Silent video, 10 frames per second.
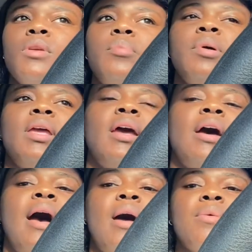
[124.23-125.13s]
but
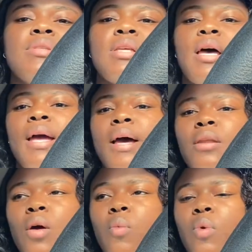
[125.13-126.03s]
yeah, I was like, I
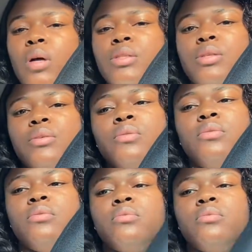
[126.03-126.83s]
don't want to